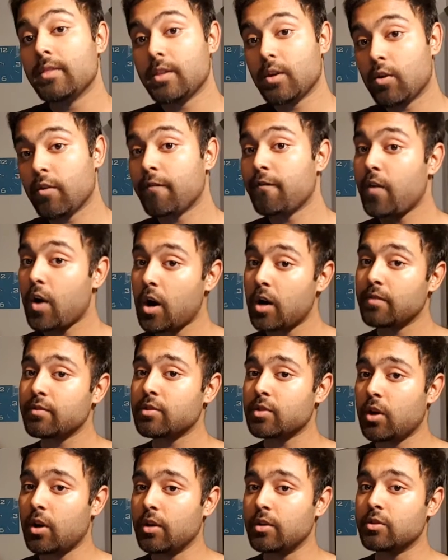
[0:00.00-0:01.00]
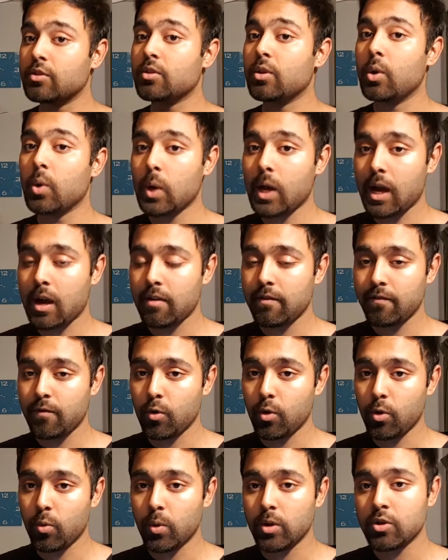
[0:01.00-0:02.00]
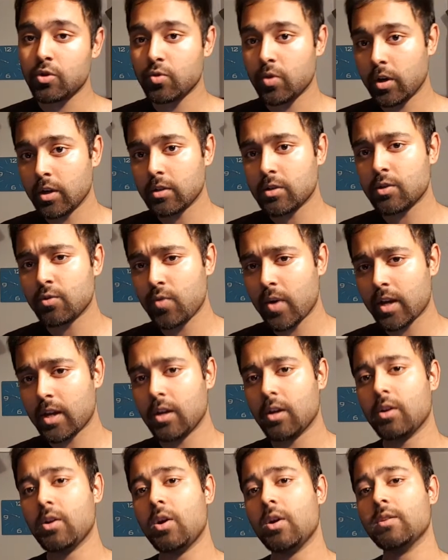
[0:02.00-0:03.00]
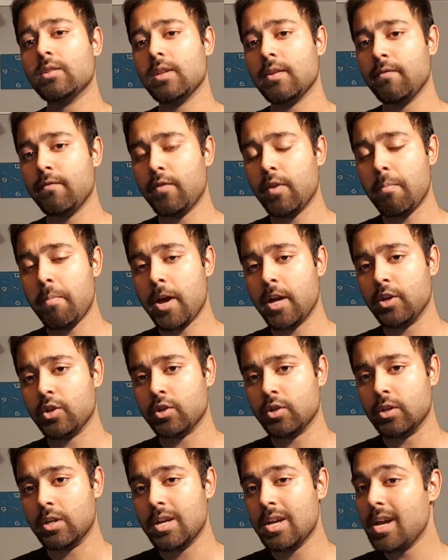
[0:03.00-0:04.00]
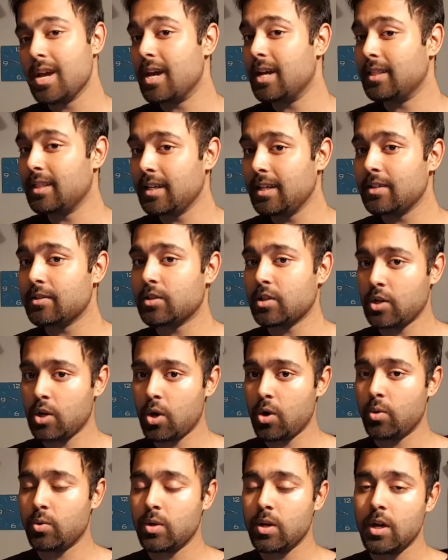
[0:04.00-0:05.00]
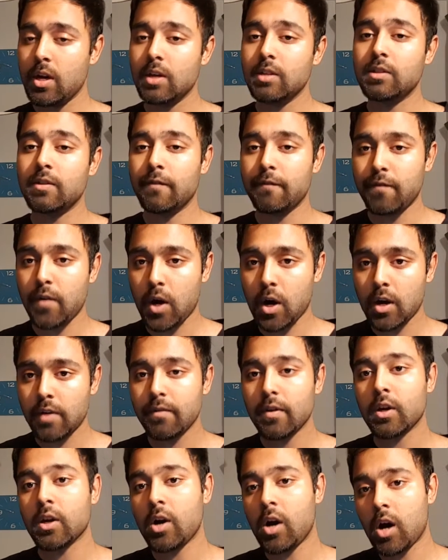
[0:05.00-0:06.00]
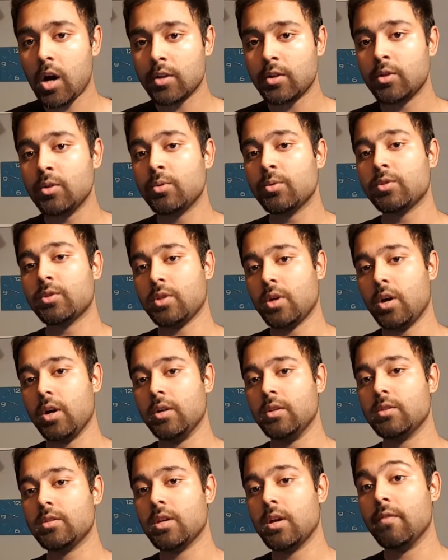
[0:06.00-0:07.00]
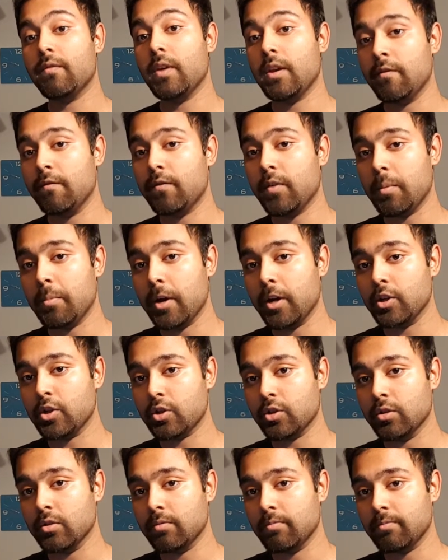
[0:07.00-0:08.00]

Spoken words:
There are 5 signs to look out for when trying to recognize inflammation, and these are known as the 5 cardinal signs of inflammation.